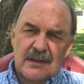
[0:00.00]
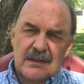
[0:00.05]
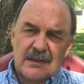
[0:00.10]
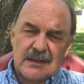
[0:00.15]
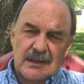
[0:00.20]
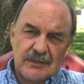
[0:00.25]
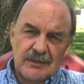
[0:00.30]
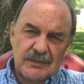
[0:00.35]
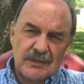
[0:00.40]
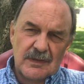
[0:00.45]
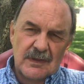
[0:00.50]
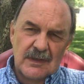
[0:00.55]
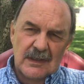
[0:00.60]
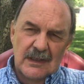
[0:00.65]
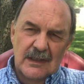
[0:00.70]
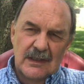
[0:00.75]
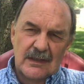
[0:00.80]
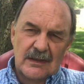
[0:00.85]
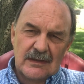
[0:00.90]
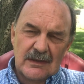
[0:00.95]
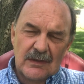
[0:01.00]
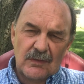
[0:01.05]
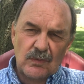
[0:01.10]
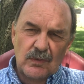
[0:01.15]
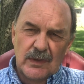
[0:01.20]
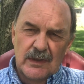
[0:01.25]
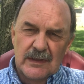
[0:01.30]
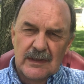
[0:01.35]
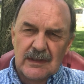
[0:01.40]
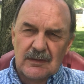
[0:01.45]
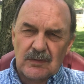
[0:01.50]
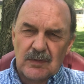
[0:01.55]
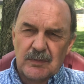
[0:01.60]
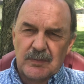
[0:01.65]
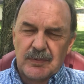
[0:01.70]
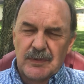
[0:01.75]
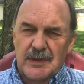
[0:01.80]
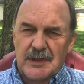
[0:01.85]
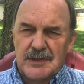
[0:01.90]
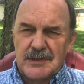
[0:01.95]
differently than what they were
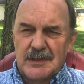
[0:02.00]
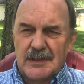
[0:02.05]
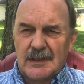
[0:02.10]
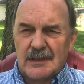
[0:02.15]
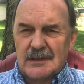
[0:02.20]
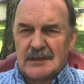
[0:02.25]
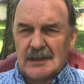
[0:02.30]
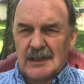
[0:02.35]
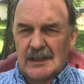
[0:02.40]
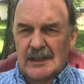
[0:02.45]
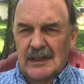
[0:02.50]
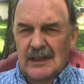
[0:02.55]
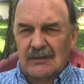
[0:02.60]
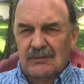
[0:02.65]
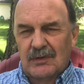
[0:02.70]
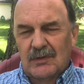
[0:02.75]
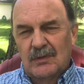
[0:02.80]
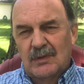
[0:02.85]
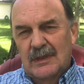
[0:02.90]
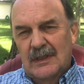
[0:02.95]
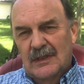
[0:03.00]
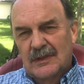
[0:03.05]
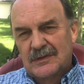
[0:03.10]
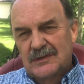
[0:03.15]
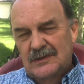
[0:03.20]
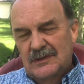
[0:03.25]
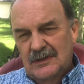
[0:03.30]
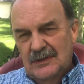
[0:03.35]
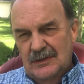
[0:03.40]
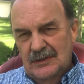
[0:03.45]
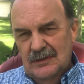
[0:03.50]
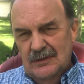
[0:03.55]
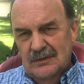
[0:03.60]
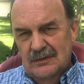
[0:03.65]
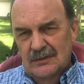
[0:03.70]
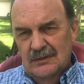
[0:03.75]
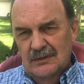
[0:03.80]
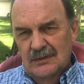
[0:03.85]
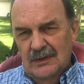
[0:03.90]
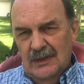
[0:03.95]
preaching and telling everyone else to do.